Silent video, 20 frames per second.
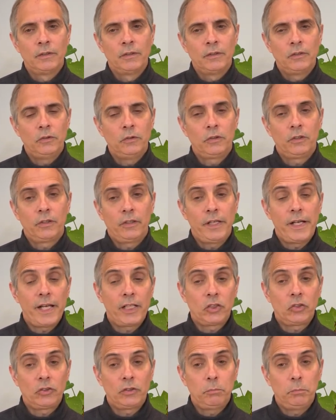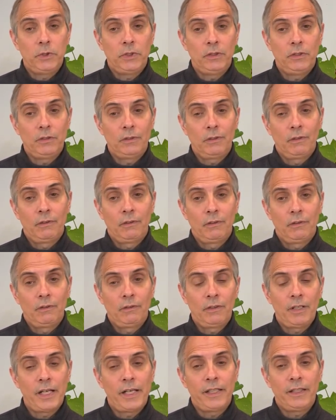You can actually be
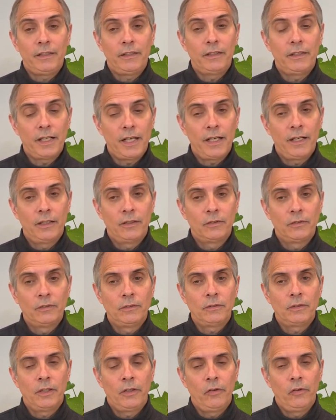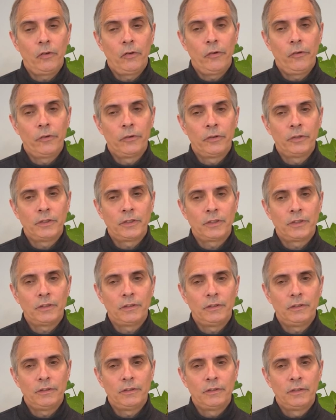lying down, although there is a
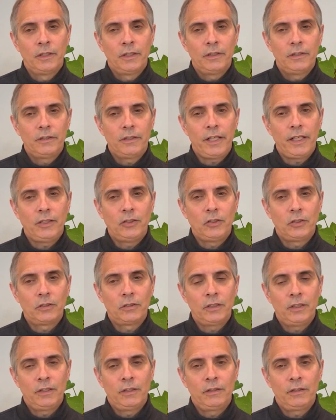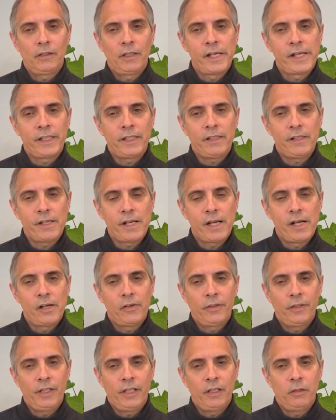danger in lying
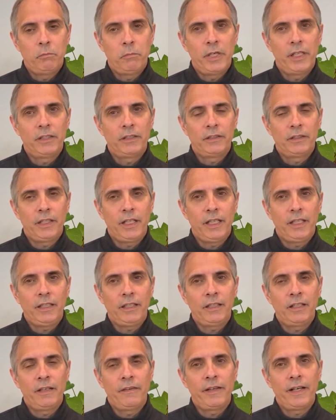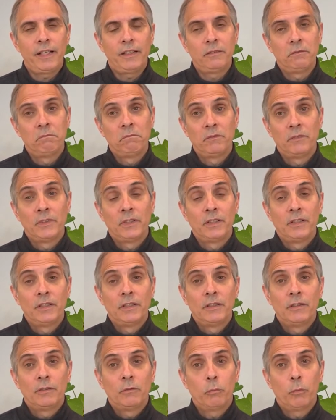down and meditating, and that
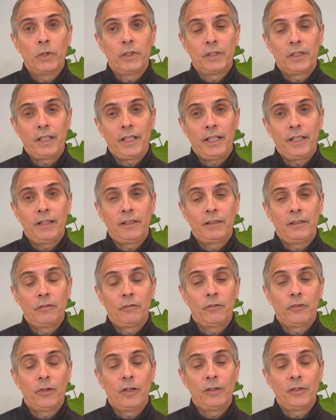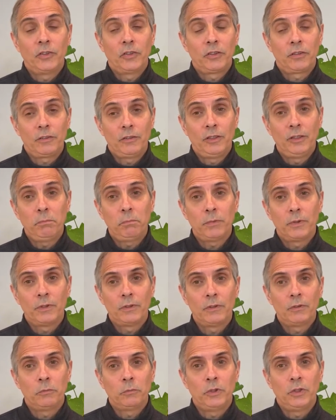one can fall asleep,
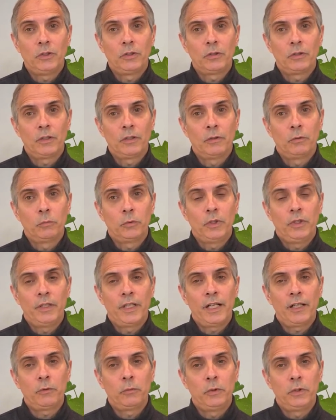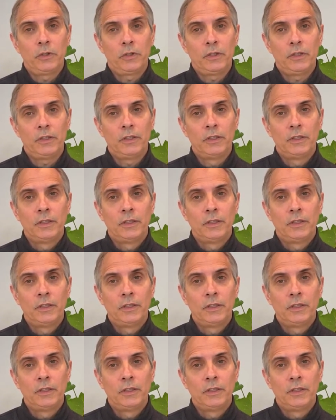which would not really